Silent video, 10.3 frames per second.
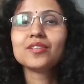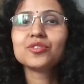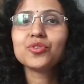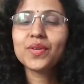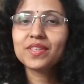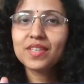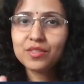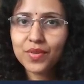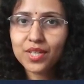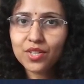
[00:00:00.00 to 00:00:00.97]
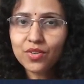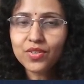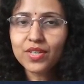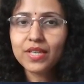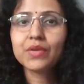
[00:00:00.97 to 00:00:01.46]
So in this video,
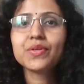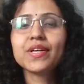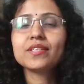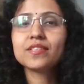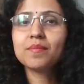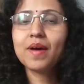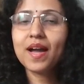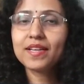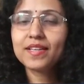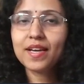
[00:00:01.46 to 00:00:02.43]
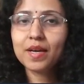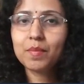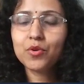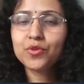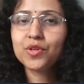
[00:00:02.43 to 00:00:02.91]
you get some idea
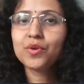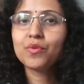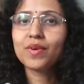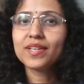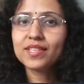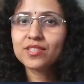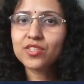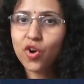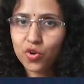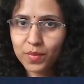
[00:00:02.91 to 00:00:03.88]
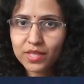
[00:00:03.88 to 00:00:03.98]
about what is normal